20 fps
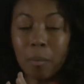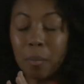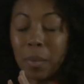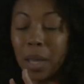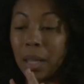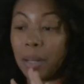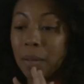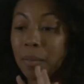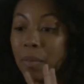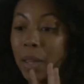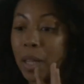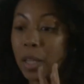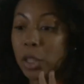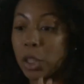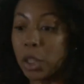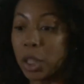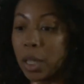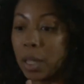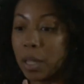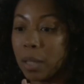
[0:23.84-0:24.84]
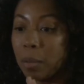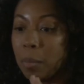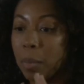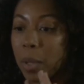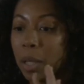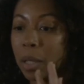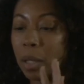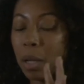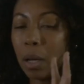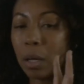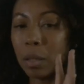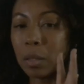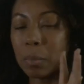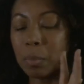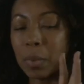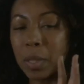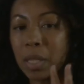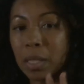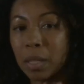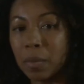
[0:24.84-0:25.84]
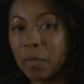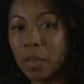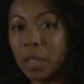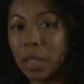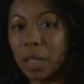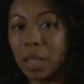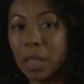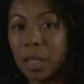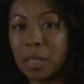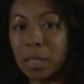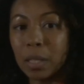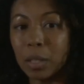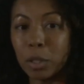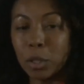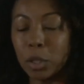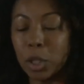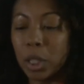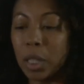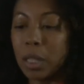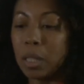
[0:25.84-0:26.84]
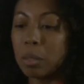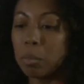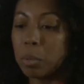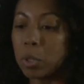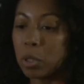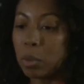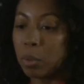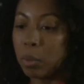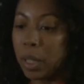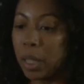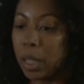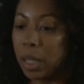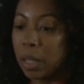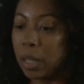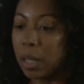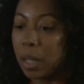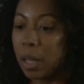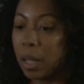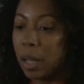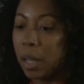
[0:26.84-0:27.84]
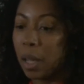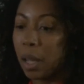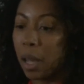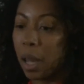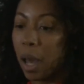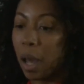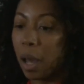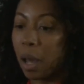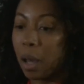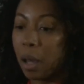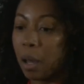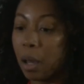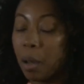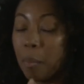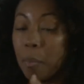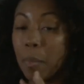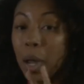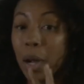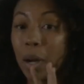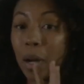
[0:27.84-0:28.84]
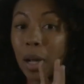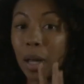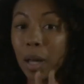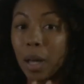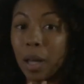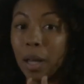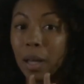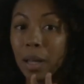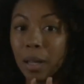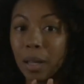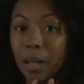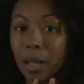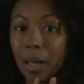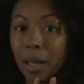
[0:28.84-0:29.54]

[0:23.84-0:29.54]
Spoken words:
innovation, but specifically synergies between America